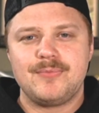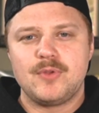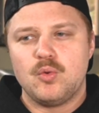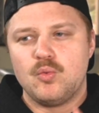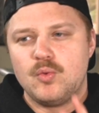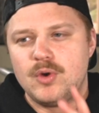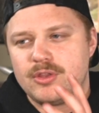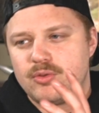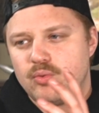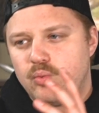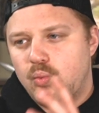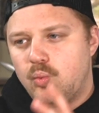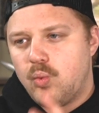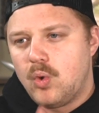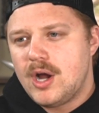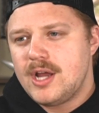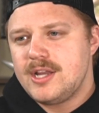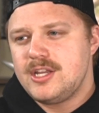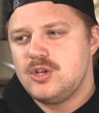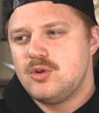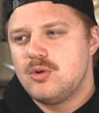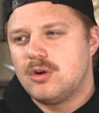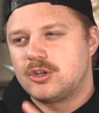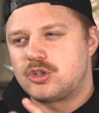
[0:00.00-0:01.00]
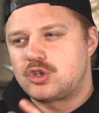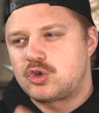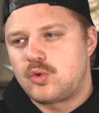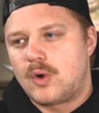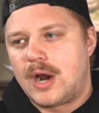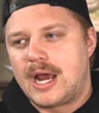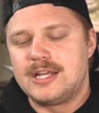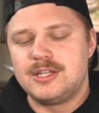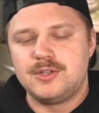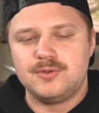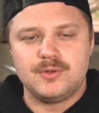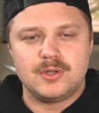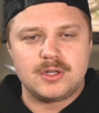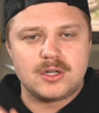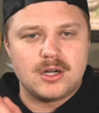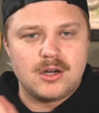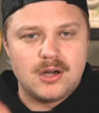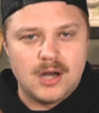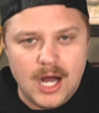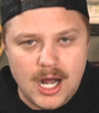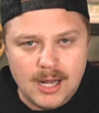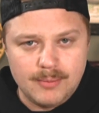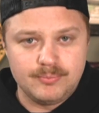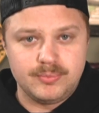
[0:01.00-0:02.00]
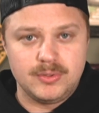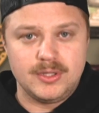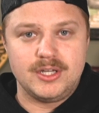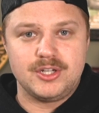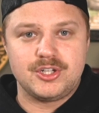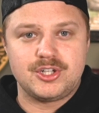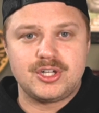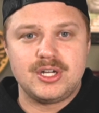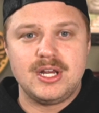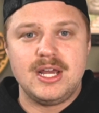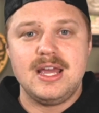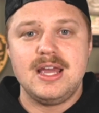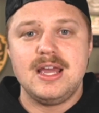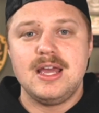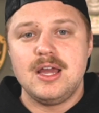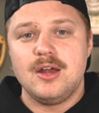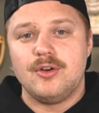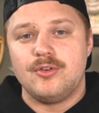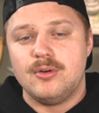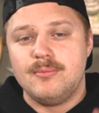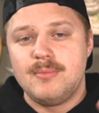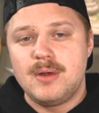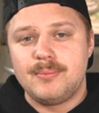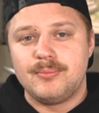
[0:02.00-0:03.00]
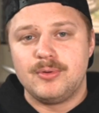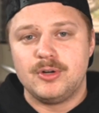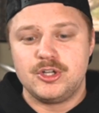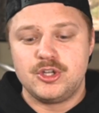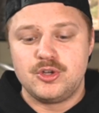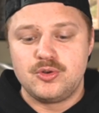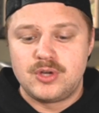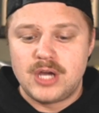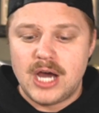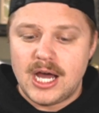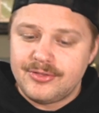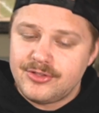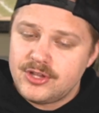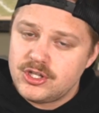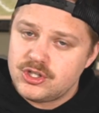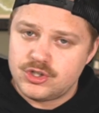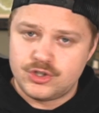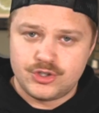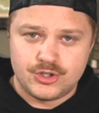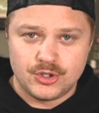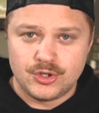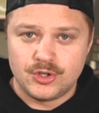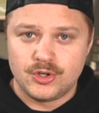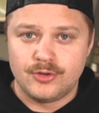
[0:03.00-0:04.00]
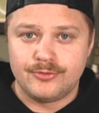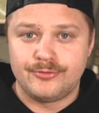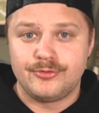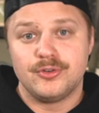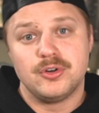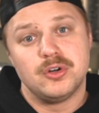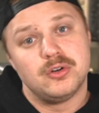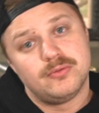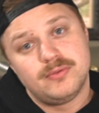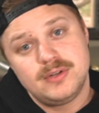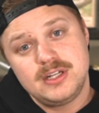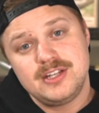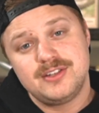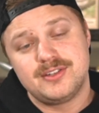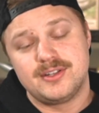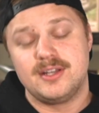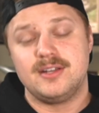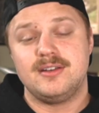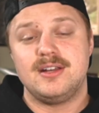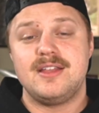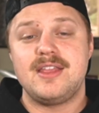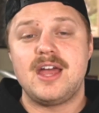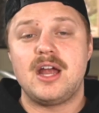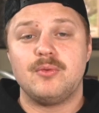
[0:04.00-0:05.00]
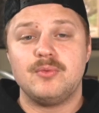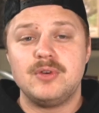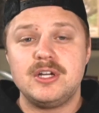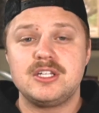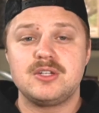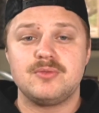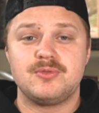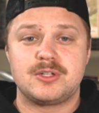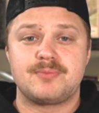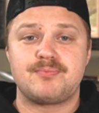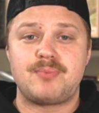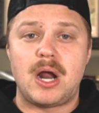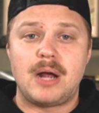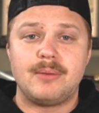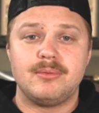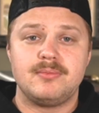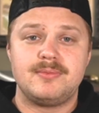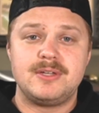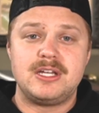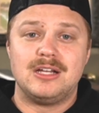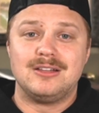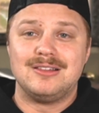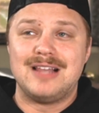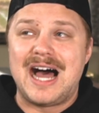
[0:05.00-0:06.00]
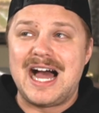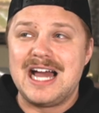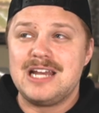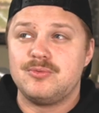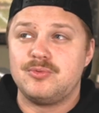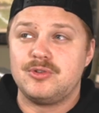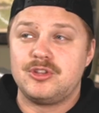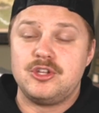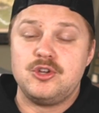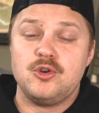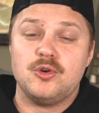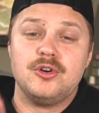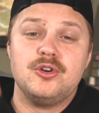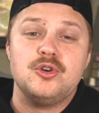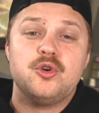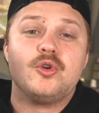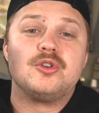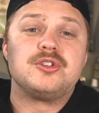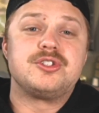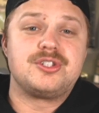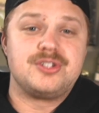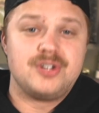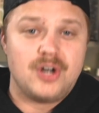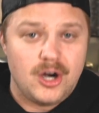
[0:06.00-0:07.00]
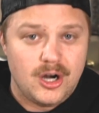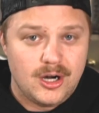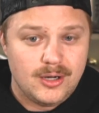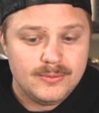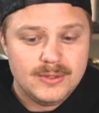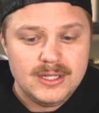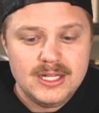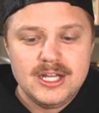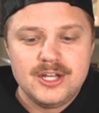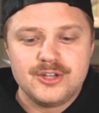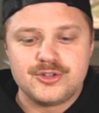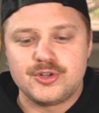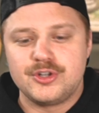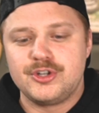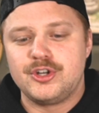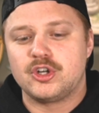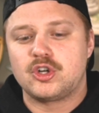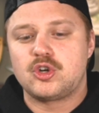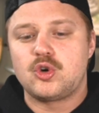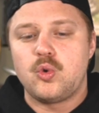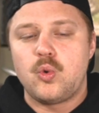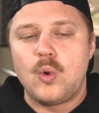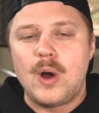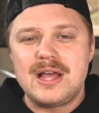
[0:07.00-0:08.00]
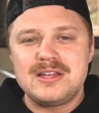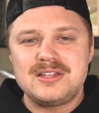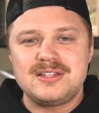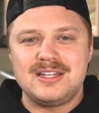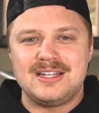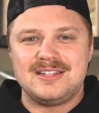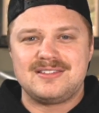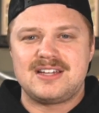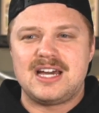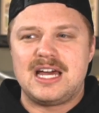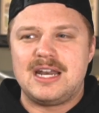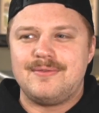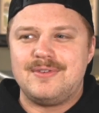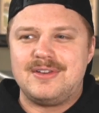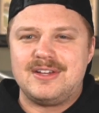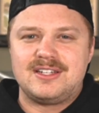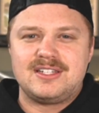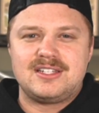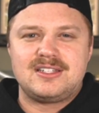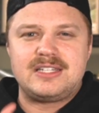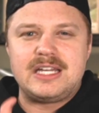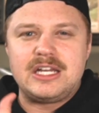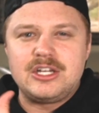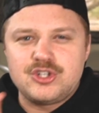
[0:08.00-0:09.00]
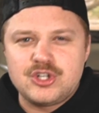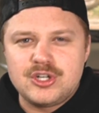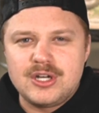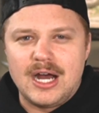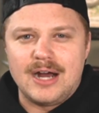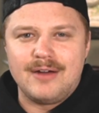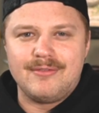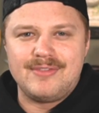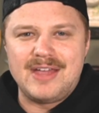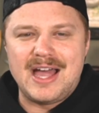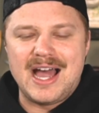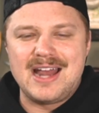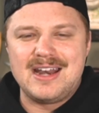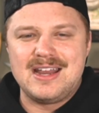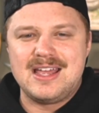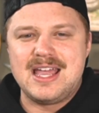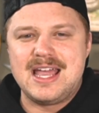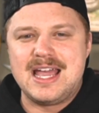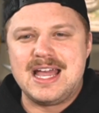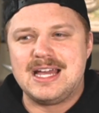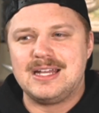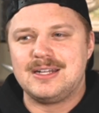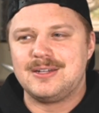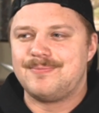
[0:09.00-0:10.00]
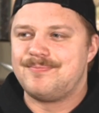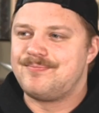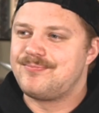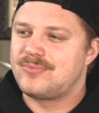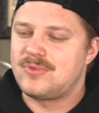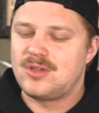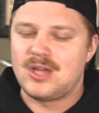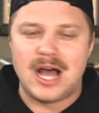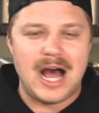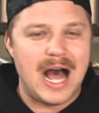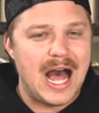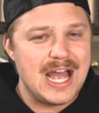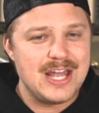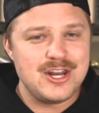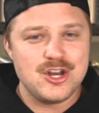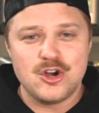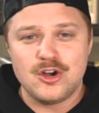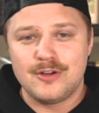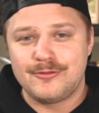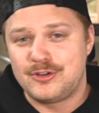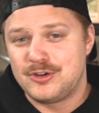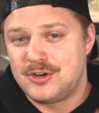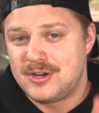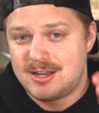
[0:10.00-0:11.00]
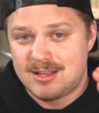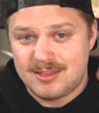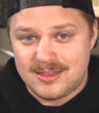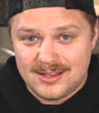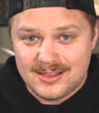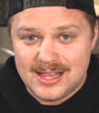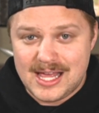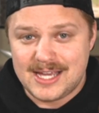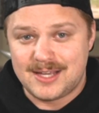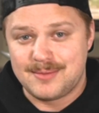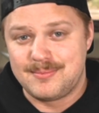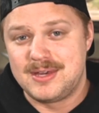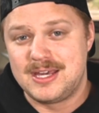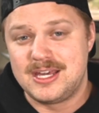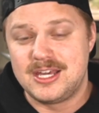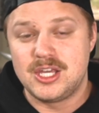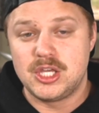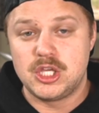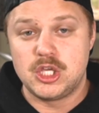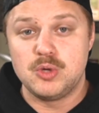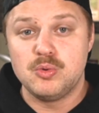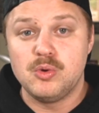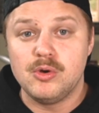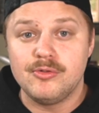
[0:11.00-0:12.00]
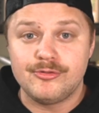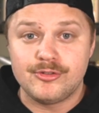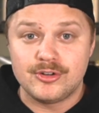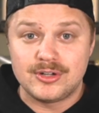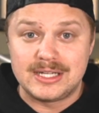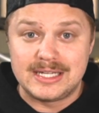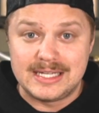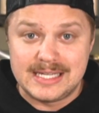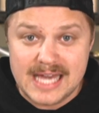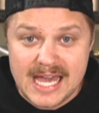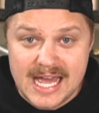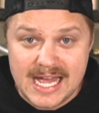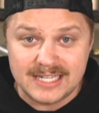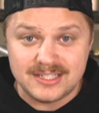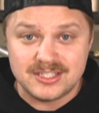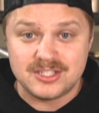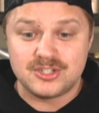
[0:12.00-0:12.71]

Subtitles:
with what you are trying to accomplish. Remember, you got this journal for a reason, and that reason was probably aligned with your North Star. So your quest is kind of an extension of that, and I know if you're anything like me, you will forget